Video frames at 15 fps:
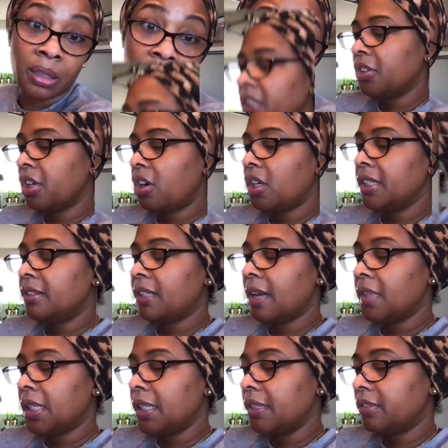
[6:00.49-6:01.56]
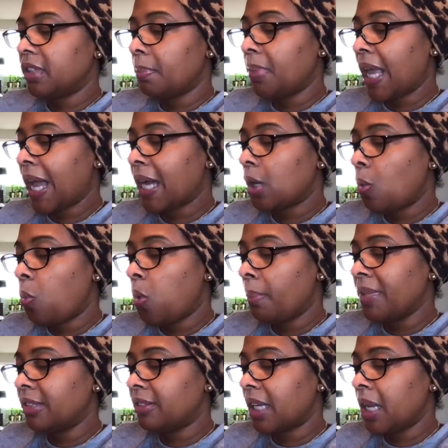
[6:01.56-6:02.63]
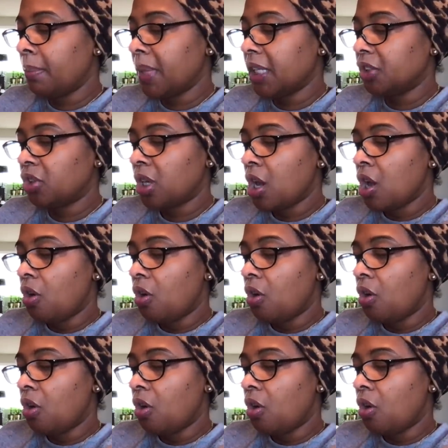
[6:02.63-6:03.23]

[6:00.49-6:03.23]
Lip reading: Until the early 70s, the black woman's image